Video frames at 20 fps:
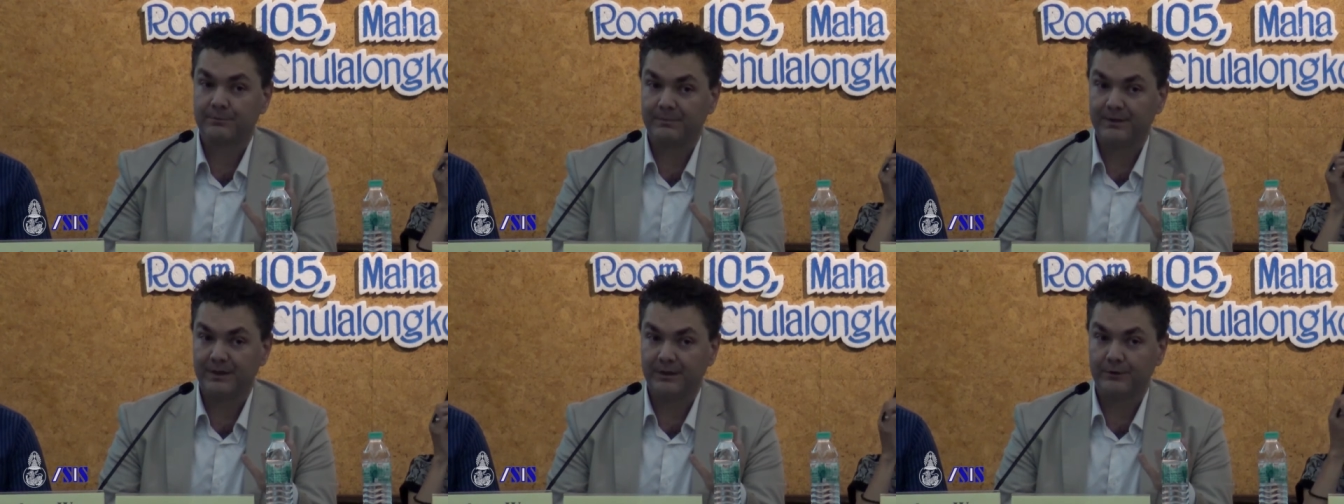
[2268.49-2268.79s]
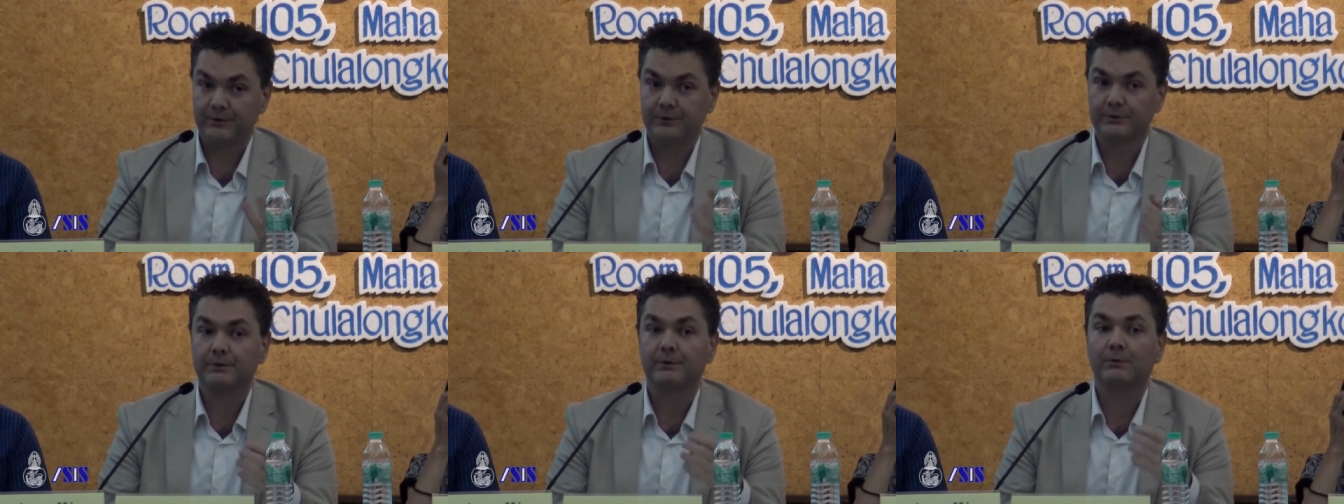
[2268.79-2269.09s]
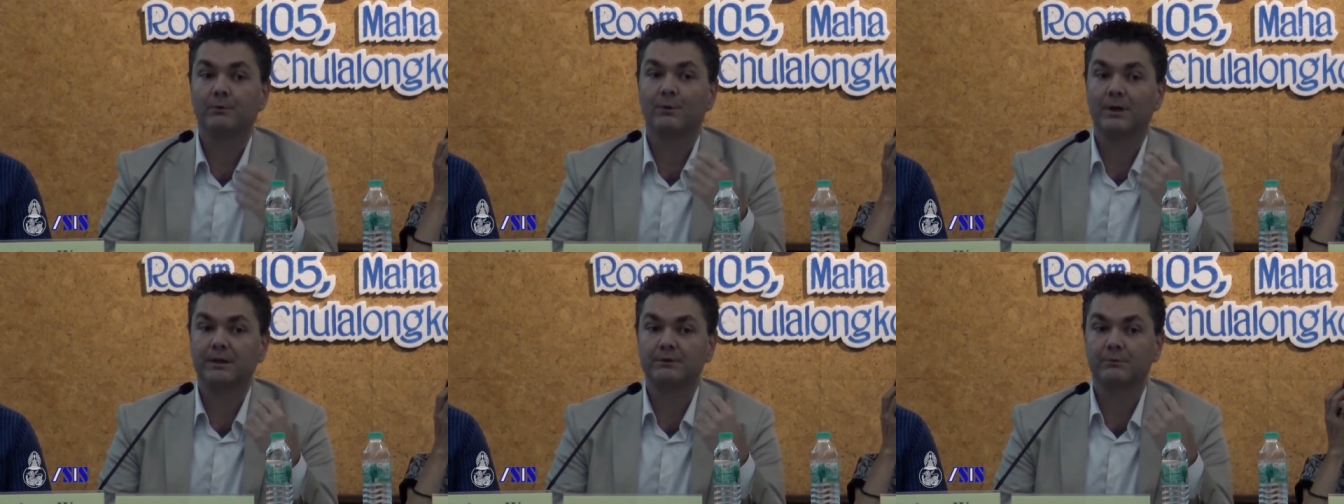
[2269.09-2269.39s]
period,
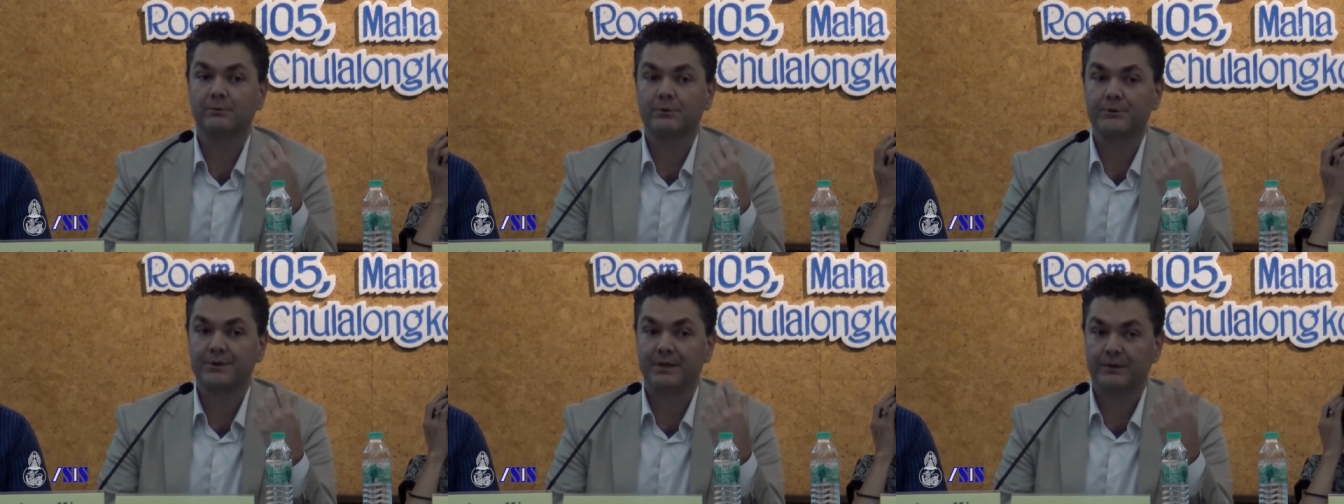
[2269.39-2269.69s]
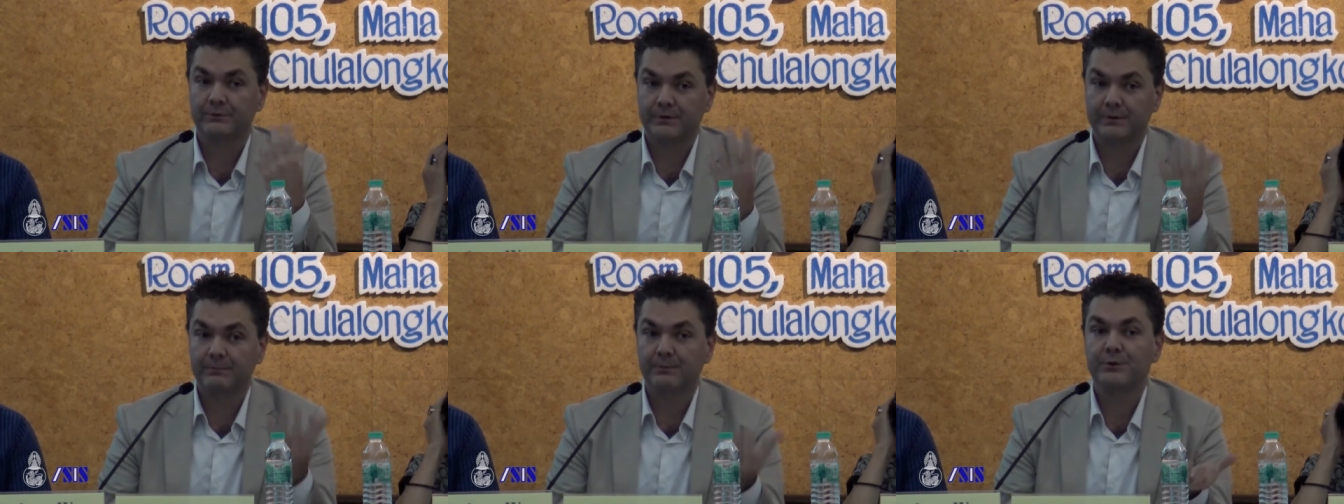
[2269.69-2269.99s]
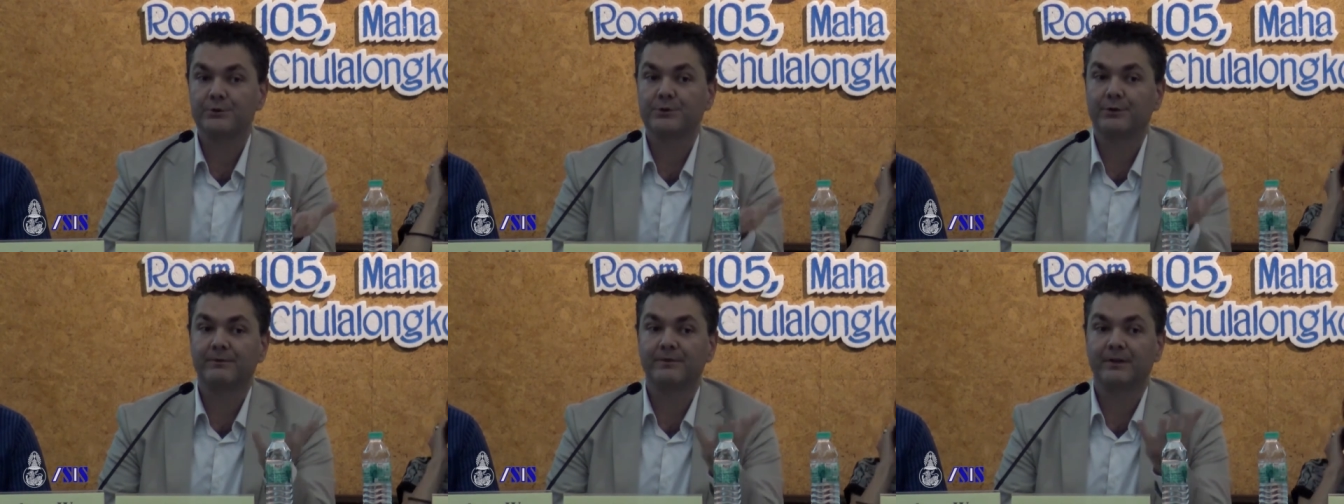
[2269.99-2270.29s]
what was the
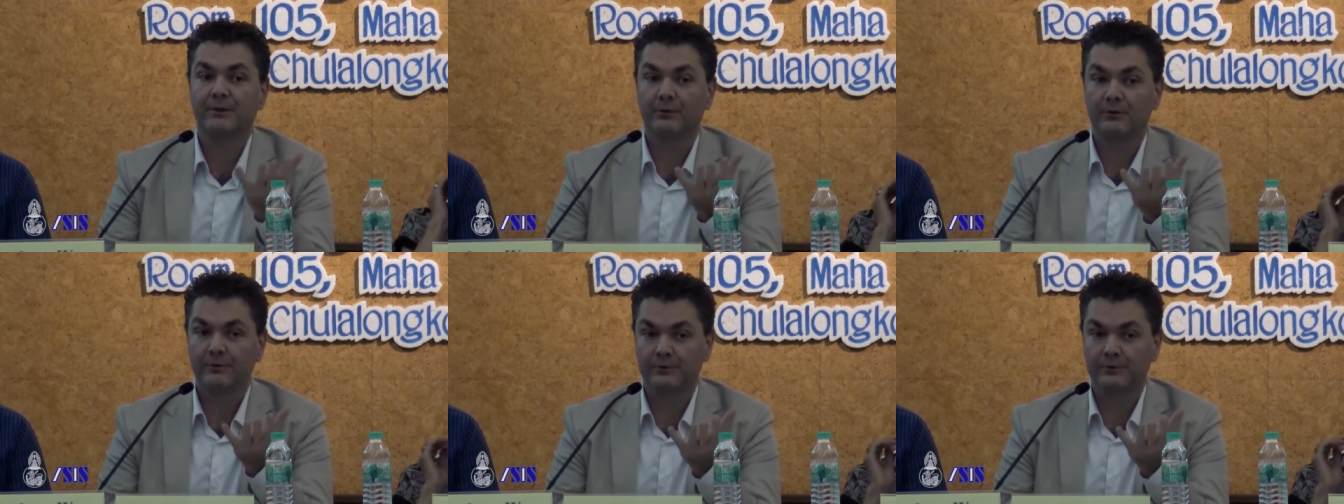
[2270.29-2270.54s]
contribution of the